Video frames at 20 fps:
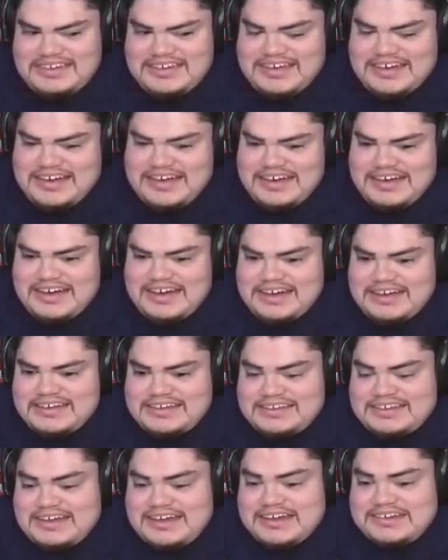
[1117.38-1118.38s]
yeah,
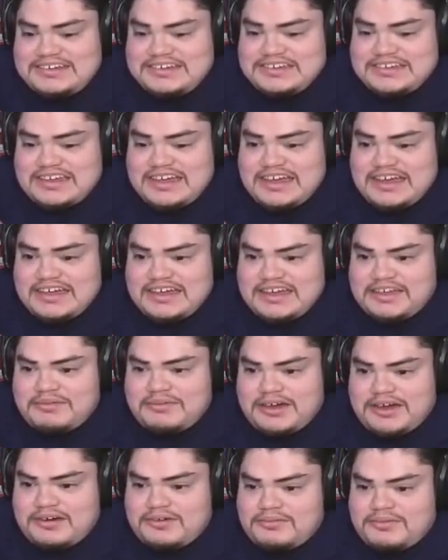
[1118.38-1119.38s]
I I just can't get him
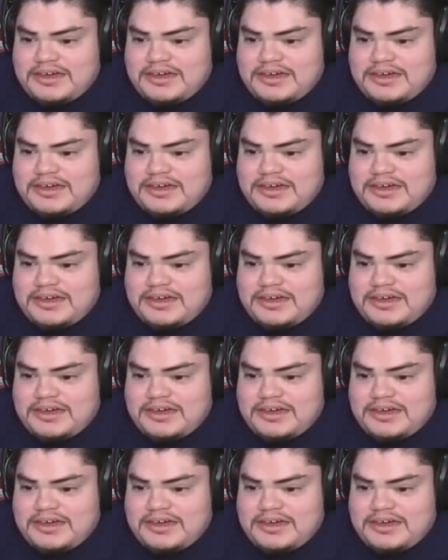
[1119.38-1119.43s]
out,